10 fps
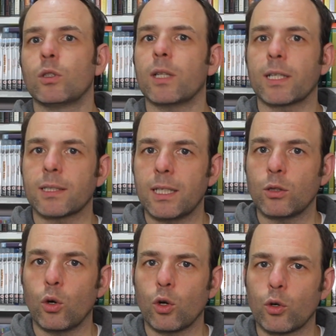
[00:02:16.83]
Like I
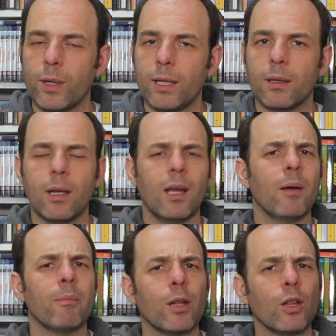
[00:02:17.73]
said, not great,
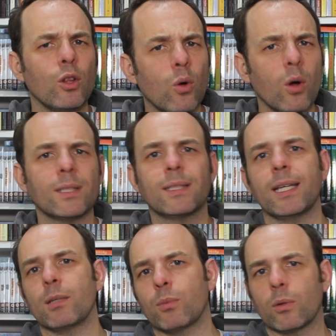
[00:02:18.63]
but not as
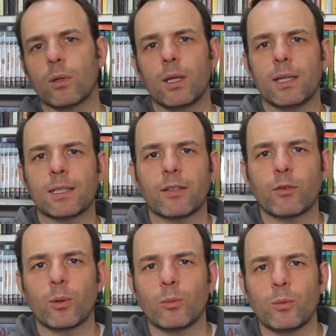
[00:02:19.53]
terrible as
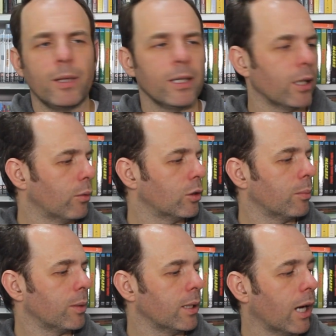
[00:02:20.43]
everyone would make it out to
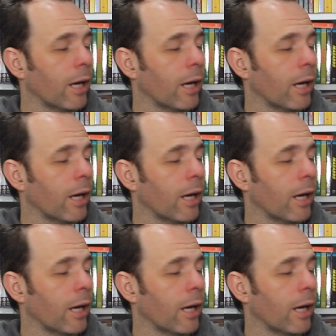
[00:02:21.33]
be.